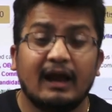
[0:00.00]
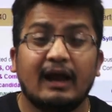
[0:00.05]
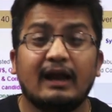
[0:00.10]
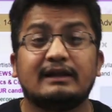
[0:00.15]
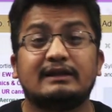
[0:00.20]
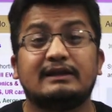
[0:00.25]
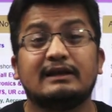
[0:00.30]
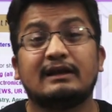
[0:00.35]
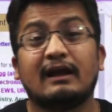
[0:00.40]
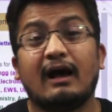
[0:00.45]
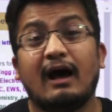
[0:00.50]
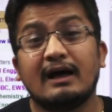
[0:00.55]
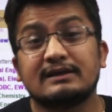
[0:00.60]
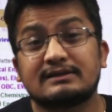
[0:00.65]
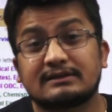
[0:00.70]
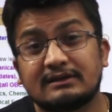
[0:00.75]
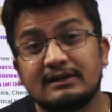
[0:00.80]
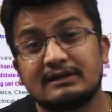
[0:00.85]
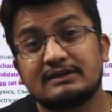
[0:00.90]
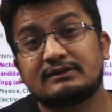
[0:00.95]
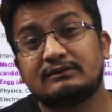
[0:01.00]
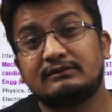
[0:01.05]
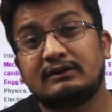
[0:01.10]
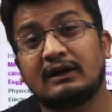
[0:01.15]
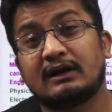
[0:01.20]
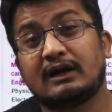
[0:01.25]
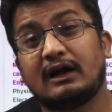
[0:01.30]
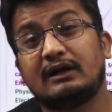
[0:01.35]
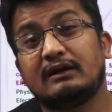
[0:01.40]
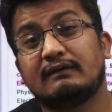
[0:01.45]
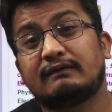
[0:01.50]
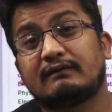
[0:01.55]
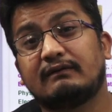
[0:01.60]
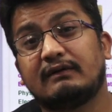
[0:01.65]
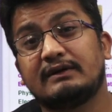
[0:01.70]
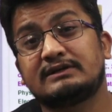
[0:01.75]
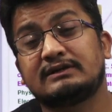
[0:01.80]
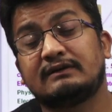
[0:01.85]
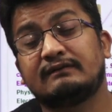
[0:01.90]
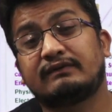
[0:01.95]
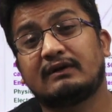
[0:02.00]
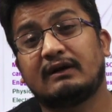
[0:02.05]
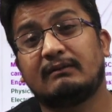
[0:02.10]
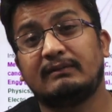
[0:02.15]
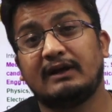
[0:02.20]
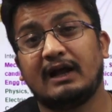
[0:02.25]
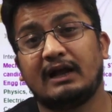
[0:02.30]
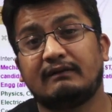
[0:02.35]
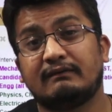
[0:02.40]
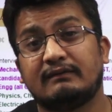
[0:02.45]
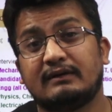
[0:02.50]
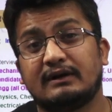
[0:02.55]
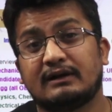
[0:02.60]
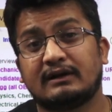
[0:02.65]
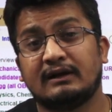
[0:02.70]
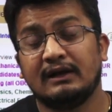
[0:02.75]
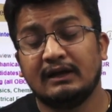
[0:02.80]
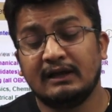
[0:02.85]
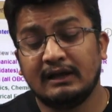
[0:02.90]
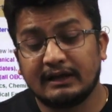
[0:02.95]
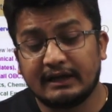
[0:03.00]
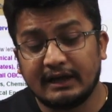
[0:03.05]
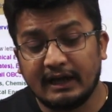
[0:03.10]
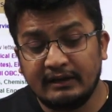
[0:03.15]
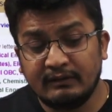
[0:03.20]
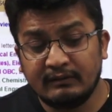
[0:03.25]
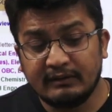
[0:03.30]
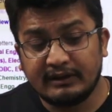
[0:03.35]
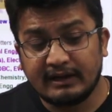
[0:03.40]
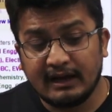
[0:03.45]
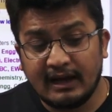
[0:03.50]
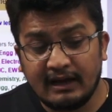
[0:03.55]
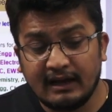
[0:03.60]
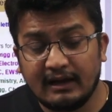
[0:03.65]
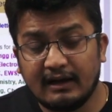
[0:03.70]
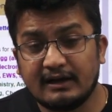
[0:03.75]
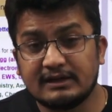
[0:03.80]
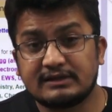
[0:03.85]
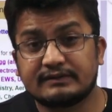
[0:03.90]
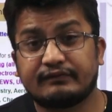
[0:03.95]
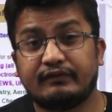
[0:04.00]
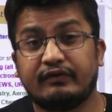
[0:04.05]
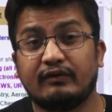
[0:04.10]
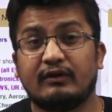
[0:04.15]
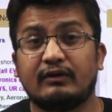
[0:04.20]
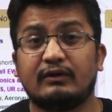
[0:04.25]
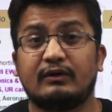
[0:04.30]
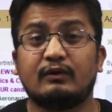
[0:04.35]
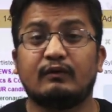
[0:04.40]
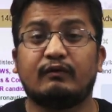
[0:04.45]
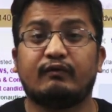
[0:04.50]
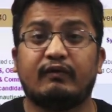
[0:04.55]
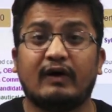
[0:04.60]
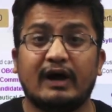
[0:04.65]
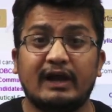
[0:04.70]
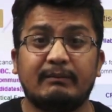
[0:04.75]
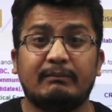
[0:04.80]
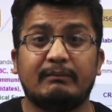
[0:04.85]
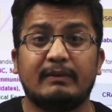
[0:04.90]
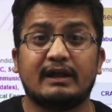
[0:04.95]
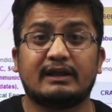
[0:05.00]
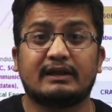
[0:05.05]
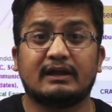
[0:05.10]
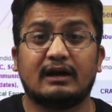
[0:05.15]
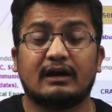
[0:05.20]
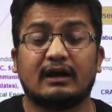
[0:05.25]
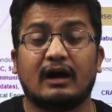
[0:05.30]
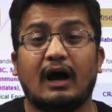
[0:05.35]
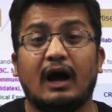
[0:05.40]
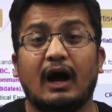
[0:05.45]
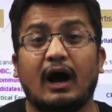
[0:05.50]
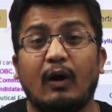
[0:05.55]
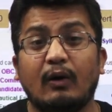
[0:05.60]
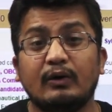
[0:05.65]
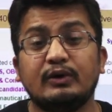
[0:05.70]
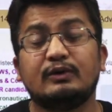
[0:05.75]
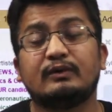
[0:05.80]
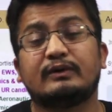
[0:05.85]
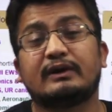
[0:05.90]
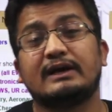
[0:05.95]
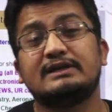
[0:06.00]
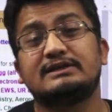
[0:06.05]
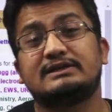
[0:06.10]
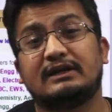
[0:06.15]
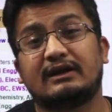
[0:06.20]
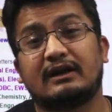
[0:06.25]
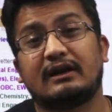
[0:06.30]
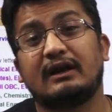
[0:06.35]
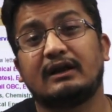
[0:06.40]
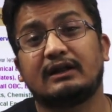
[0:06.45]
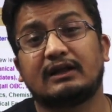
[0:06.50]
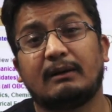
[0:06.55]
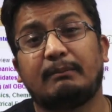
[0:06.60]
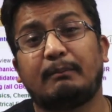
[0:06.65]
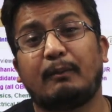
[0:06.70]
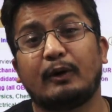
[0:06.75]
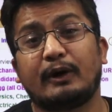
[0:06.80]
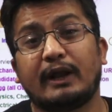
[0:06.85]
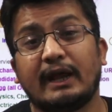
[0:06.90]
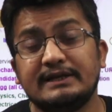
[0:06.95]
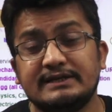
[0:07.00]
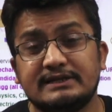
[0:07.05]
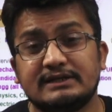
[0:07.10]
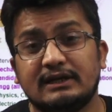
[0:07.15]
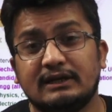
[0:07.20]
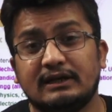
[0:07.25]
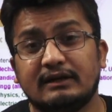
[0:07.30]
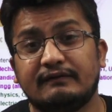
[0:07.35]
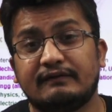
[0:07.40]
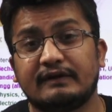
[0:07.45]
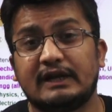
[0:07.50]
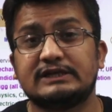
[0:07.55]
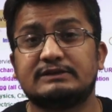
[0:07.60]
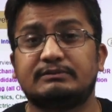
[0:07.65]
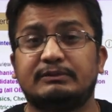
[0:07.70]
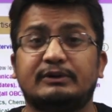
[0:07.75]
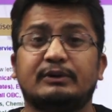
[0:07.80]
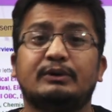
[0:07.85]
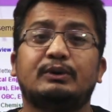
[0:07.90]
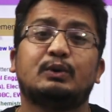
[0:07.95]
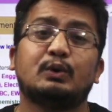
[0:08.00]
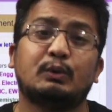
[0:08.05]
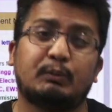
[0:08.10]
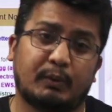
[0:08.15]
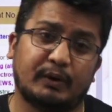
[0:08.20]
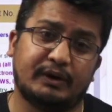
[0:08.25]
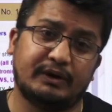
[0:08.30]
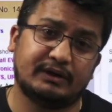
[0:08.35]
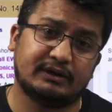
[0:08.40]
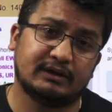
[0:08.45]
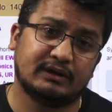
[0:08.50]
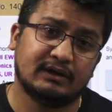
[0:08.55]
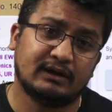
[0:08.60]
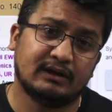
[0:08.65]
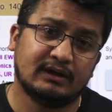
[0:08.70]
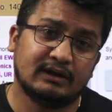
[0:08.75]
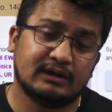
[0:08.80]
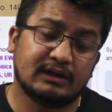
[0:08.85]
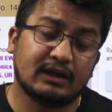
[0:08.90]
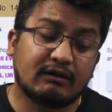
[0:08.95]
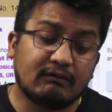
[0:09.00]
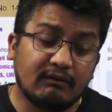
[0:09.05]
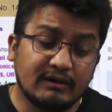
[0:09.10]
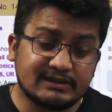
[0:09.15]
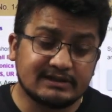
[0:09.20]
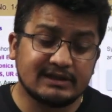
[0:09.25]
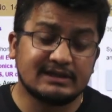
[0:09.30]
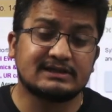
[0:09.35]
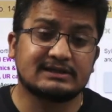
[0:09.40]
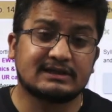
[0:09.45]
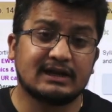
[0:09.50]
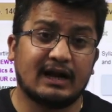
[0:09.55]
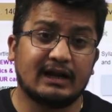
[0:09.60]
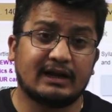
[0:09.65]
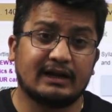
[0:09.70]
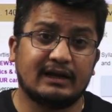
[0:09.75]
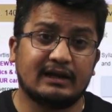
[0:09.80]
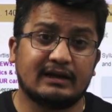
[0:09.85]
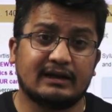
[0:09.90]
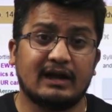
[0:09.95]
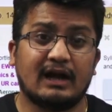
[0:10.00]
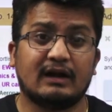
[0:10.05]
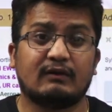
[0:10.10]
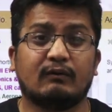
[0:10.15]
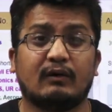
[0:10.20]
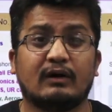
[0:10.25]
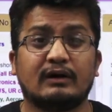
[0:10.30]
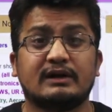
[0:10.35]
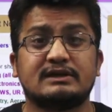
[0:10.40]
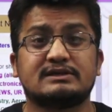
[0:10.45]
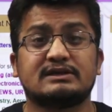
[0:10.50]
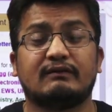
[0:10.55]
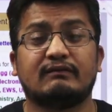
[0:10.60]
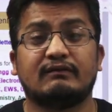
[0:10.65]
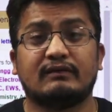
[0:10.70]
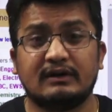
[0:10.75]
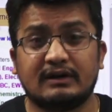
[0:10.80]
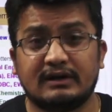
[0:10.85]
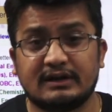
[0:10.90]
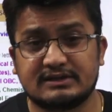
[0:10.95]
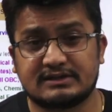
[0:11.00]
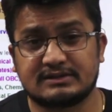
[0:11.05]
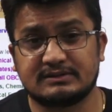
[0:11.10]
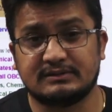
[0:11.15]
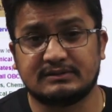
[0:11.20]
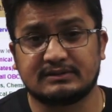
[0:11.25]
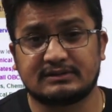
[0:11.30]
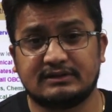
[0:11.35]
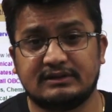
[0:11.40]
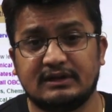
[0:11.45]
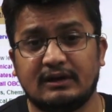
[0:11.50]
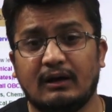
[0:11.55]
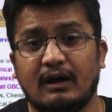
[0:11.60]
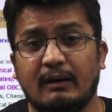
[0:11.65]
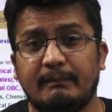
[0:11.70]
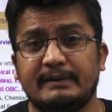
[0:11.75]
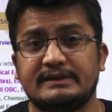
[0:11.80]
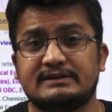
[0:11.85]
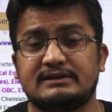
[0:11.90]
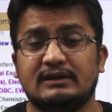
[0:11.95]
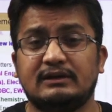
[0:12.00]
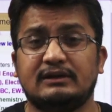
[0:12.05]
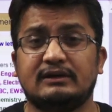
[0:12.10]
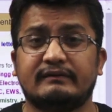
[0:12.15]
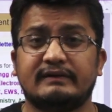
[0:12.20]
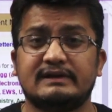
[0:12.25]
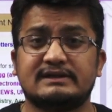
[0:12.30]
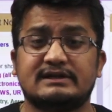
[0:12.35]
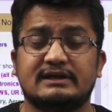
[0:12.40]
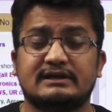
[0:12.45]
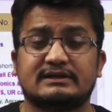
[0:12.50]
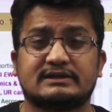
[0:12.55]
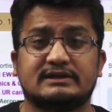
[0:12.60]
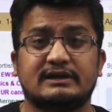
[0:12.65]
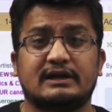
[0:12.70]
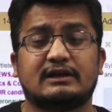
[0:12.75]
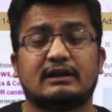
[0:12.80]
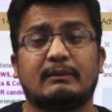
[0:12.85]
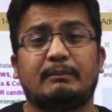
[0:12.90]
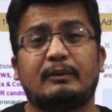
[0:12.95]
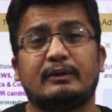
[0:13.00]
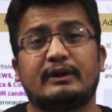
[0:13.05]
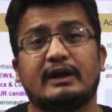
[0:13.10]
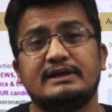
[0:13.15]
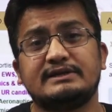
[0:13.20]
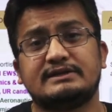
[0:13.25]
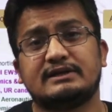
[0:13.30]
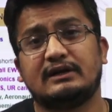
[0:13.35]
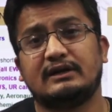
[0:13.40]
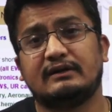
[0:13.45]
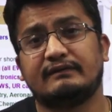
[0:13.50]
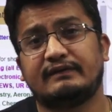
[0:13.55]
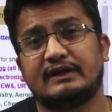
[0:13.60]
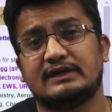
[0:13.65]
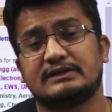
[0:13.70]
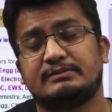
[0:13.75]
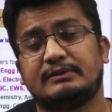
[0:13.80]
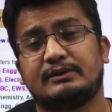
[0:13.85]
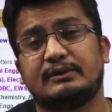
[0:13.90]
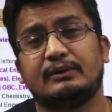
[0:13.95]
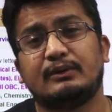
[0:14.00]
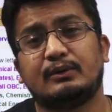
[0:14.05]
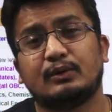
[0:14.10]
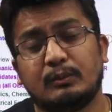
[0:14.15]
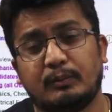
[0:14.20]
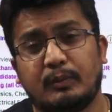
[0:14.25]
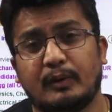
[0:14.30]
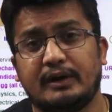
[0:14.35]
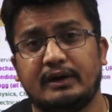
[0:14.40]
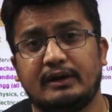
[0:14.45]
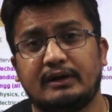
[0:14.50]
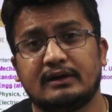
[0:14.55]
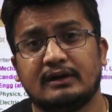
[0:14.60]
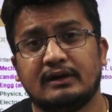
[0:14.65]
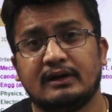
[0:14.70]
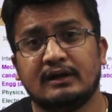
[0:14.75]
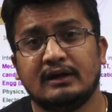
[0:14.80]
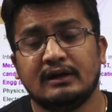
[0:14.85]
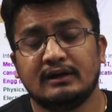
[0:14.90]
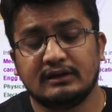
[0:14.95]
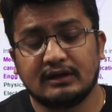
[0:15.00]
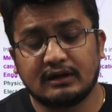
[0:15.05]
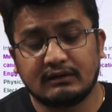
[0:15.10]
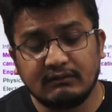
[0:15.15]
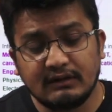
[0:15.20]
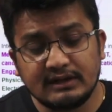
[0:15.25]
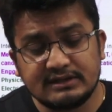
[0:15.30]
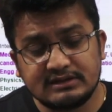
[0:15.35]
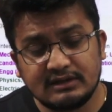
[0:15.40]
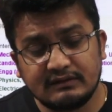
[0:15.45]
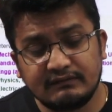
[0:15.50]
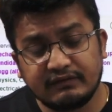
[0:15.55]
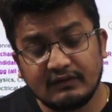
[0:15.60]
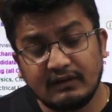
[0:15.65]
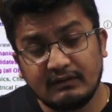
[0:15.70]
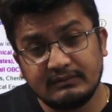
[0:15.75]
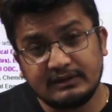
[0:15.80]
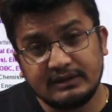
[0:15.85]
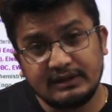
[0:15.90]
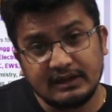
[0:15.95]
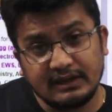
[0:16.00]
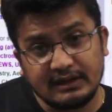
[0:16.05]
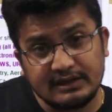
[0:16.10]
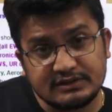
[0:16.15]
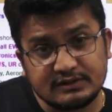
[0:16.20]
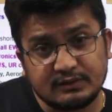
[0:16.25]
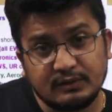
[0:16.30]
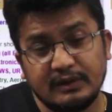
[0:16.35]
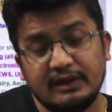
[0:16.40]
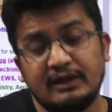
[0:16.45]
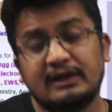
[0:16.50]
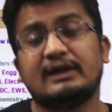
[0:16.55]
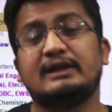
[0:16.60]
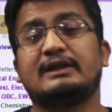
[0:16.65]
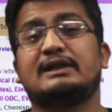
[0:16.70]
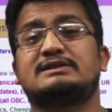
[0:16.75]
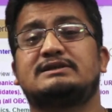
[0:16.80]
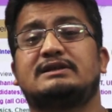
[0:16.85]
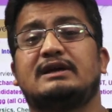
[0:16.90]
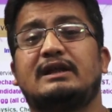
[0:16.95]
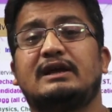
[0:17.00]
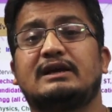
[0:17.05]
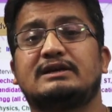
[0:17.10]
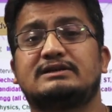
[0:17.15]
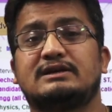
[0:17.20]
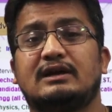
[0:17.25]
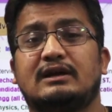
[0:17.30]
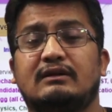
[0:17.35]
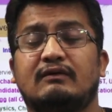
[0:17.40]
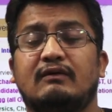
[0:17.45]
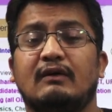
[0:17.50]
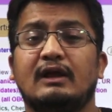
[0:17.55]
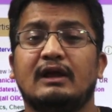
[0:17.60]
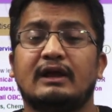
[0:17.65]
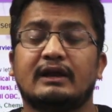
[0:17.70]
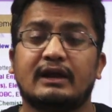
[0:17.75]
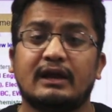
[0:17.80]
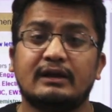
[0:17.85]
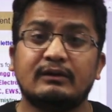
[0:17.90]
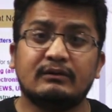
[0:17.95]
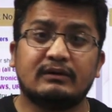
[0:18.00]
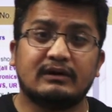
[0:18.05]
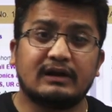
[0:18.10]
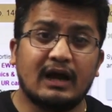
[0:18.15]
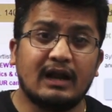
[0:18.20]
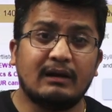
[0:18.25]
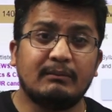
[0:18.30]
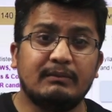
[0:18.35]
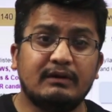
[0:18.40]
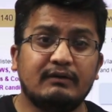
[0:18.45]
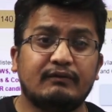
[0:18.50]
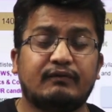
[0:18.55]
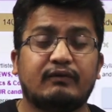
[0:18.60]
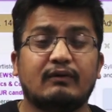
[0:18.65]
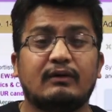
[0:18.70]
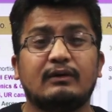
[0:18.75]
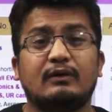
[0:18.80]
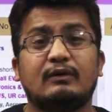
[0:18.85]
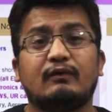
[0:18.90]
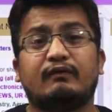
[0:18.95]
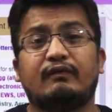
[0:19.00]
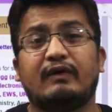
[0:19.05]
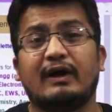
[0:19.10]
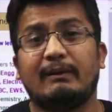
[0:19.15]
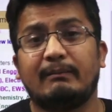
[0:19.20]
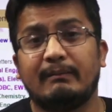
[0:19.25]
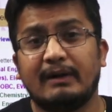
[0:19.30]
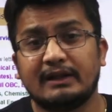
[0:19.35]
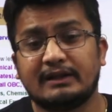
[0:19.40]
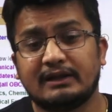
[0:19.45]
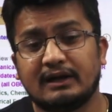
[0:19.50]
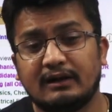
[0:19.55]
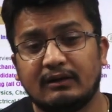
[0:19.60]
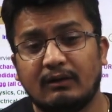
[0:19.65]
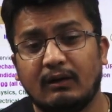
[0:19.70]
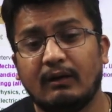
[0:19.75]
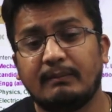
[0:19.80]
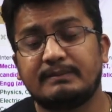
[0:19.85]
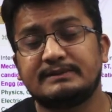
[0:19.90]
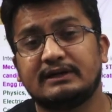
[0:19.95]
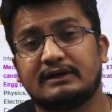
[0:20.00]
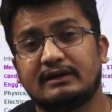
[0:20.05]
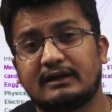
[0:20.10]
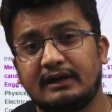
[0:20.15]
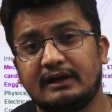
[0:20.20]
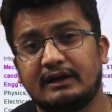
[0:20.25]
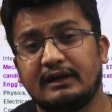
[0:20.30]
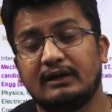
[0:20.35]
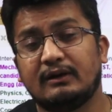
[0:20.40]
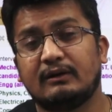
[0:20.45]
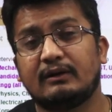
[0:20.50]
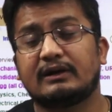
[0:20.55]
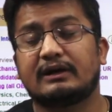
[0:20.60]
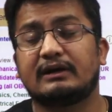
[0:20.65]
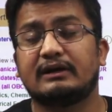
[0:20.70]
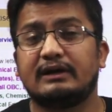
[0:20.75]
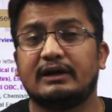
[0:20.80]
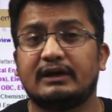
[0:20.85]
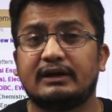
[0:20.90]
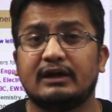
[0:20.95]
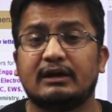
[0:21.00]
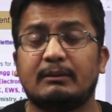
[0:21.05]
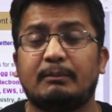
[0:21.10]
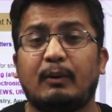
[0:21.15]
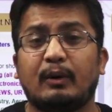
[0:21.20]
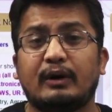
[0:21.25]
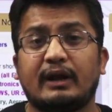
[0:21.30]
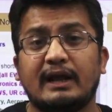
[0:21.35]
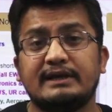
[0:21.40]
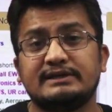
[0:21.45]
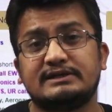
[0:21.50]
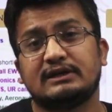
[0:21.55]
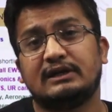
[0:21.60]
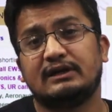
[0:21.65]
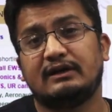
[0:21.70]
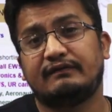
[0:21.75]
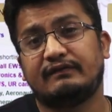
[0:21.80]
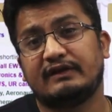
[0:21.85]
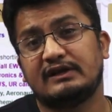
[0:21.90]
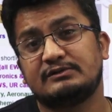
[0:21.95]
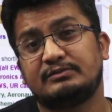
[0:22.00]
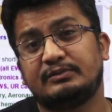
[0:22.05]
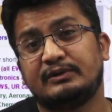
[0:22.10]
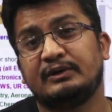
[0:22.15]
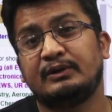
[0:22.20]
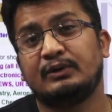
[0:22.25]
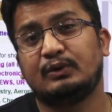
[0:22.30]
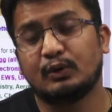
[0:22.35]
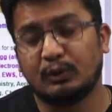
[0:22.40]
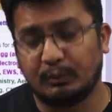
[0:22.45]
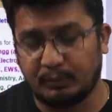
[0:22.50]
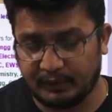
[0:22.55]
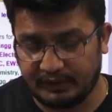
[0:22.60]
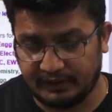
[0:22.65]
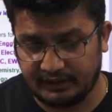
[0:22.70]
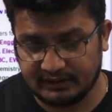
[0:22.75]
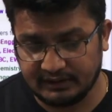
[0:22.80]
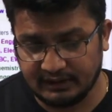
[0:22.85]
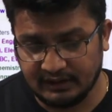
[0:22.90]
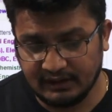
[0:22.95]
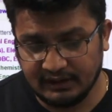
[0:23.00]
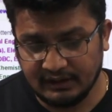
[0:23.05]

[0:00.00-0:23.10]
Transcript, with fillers: and they are asking student kind of question from network can you tell us four to five method how you can generate the potential difference between two point the question started that what is a voltage source then obviously you will say it's create the potential difference between two point the question from there is going in this direction can you tell me four to five method of generating or creating potential difference between two point